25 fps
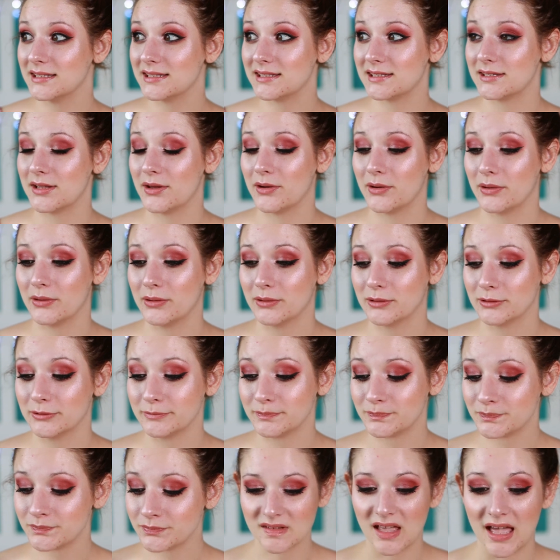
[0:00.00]

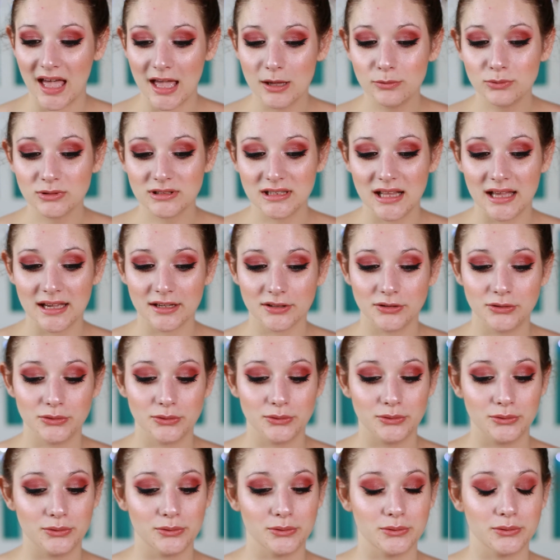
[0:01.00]
So I would like
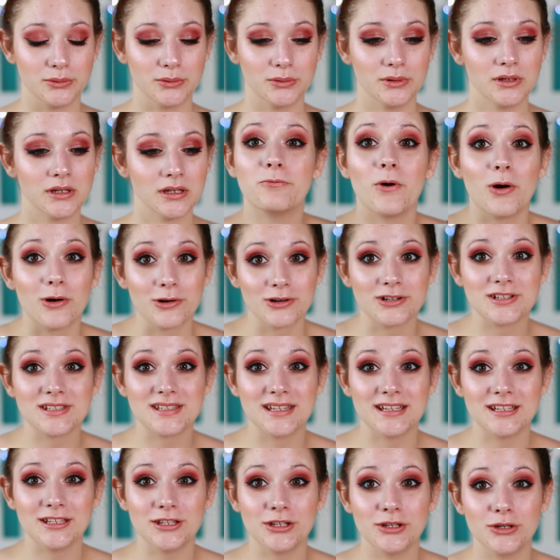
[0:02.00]
to
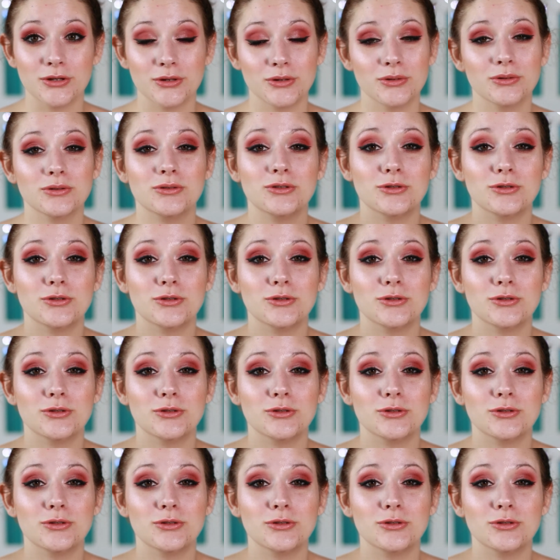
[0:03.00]
forcing you